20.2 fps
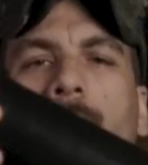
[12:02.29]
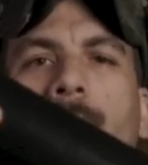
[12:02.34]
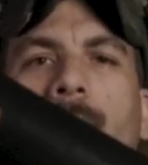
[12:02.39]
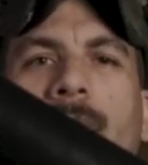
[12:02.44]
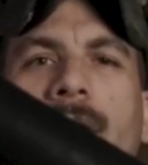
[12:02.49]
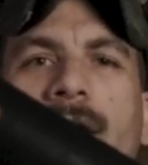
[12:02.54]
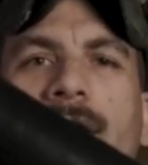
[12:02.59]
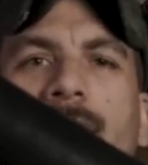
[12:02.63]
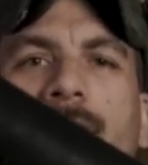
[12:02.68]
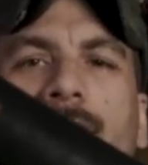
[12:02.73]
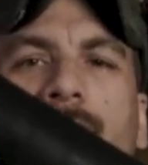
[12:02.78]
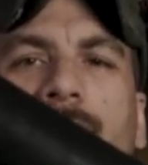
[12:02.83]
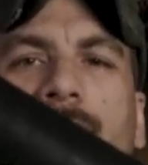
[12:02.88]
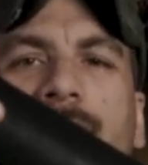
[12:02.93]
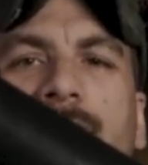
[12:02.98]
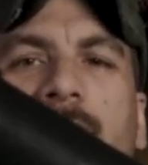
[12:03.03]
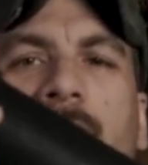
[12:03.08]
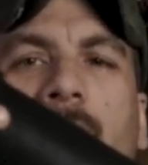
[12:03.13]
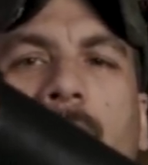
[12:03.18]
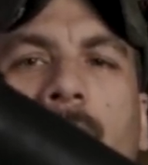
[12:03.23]
by the little
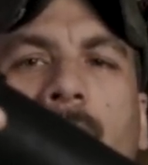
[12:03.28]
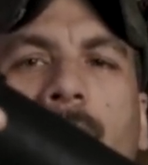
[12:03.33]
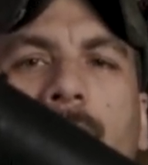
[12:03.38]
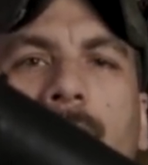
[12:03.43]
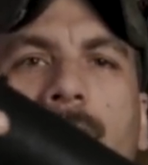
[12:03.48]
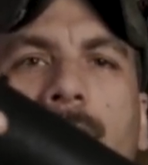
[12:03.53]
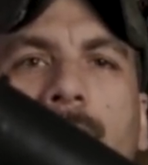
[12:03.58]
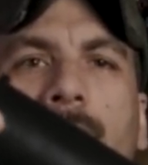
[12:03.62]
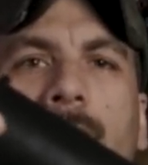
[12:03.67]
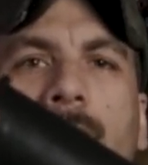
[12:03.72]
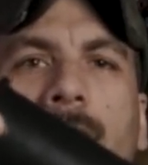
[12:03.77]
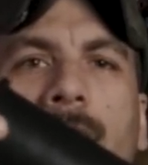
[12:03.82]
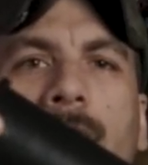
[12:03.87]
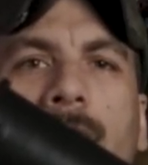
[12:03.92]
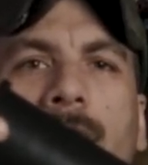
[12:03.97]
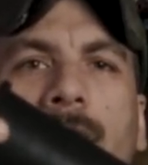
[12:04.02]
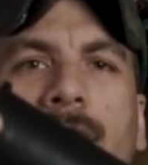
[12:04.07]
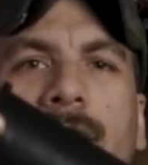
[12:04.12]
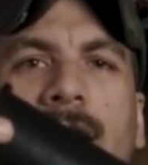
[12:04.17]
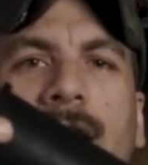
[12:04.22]
dot
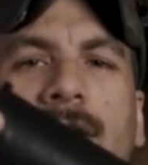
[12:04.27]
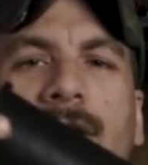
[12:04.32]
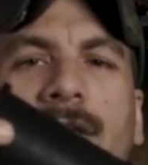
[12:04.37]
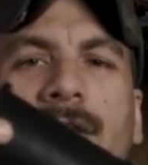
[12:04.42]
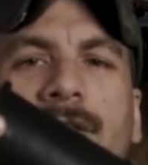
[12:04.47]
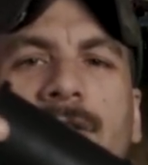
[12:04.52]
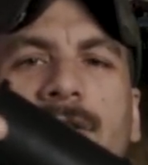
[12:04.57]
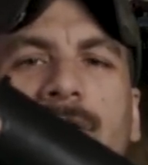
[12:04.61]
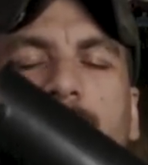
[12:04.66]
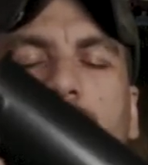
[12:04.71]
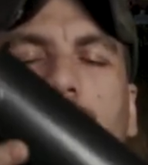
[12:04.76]
that this,